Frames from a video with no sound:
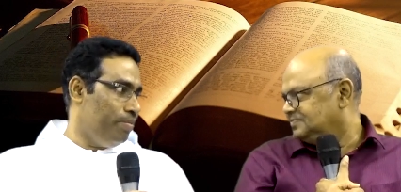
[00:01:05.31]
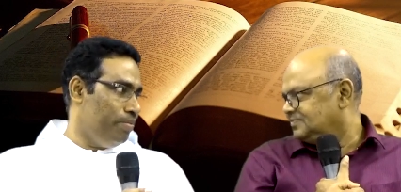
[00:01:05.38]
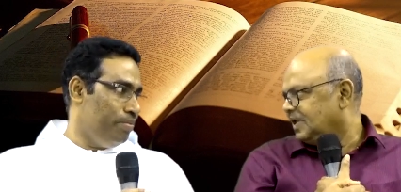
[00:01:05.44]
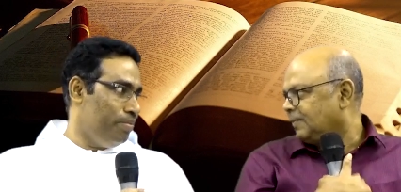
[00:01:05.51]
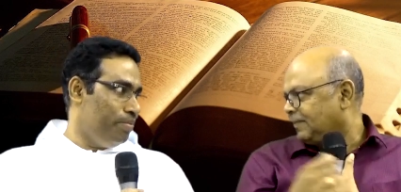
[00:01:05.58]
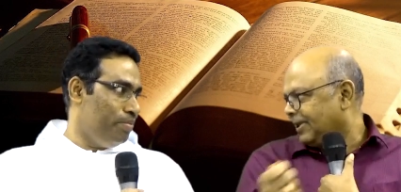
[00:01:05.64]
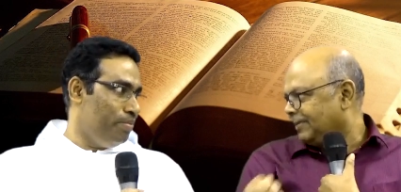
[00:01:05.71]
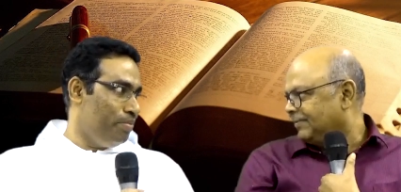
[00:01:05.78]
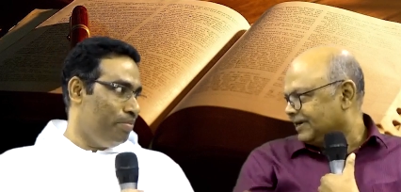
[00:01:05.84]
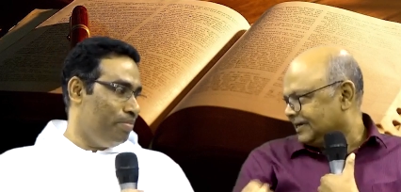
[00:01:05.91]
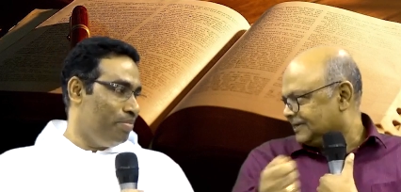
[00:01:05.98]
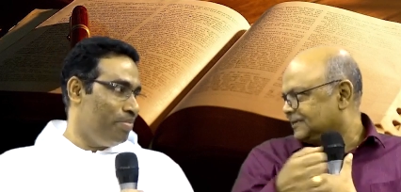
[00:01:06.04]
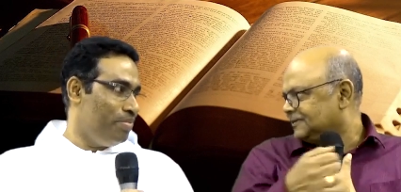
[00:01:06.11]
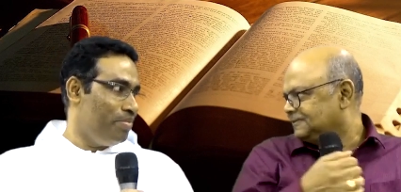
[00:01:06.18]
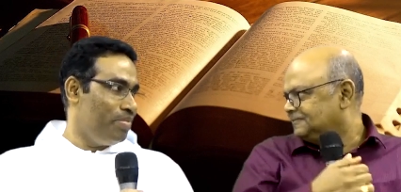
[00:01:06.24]
Speaker 1: The payment
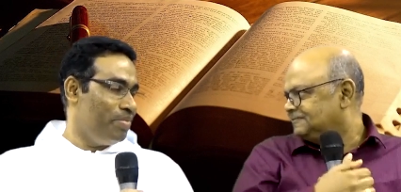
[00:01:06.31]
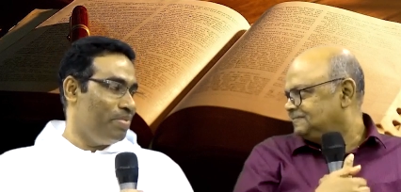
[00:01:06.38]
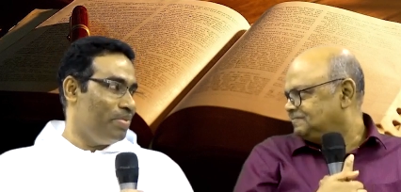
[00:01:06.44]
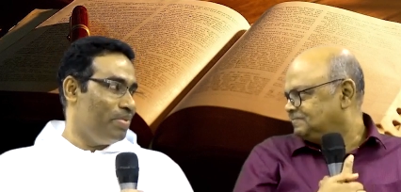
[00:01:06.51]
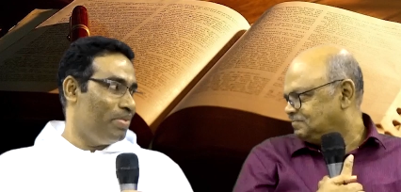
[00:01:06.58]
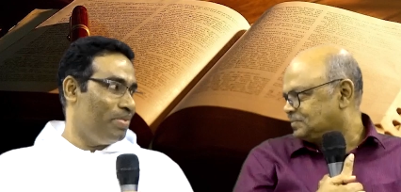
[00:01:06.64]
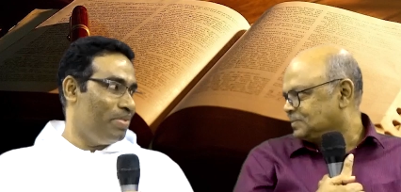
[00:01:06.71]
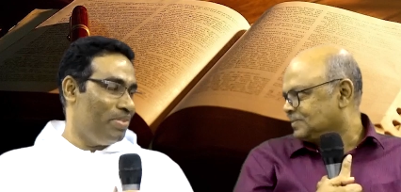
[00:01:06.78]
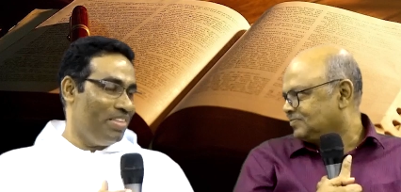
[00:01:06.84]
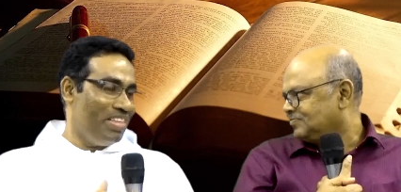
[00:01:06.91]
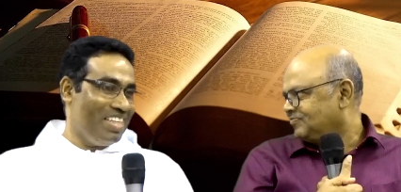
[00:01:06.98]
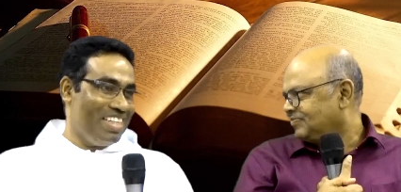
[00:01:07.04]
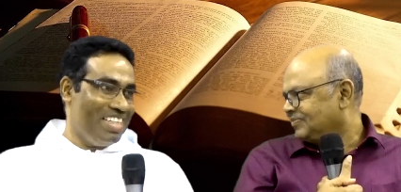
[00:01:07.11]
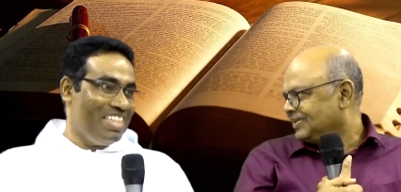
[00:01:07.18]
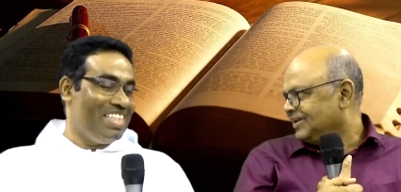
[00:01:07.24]

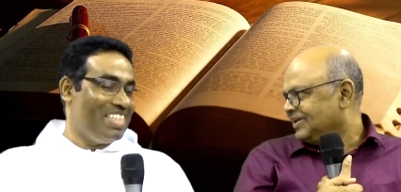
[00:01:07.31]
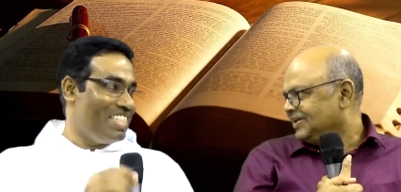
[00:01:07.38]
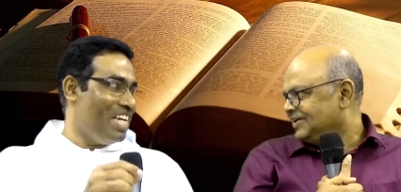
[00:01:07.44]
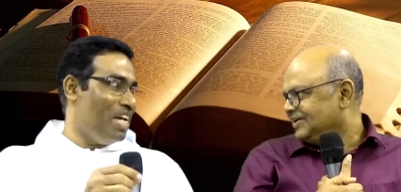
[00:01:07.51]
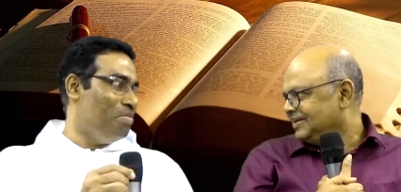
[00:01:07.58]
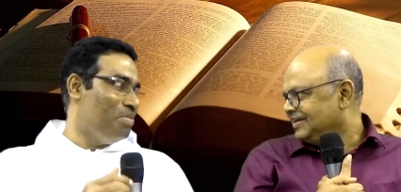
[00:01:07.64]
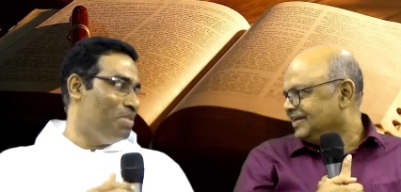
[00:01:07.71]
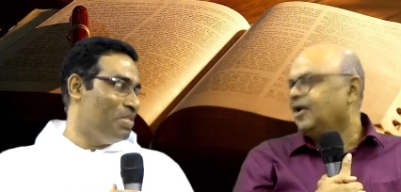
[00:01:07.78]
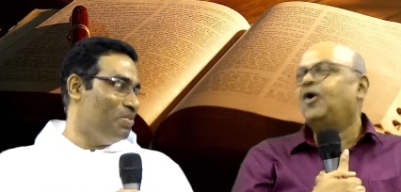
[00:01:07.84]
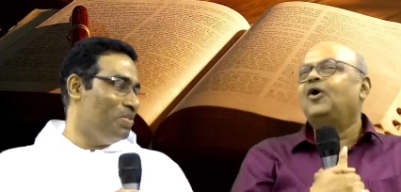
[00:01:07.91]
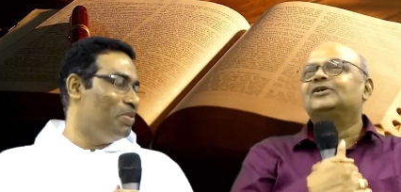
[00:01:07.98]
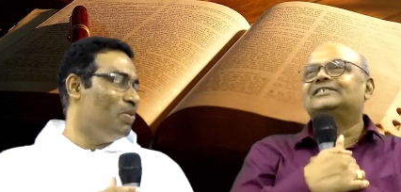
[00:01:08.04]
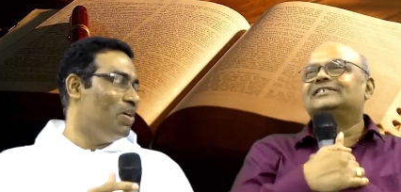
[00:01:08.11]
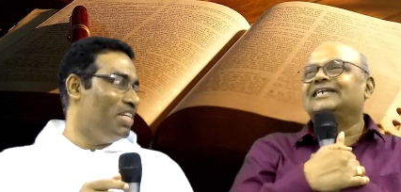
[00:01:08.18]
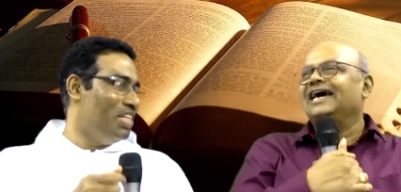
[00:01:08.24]
the stamps. Oh,
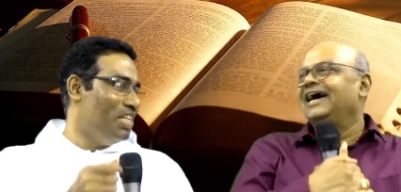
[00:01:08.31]
what stamp.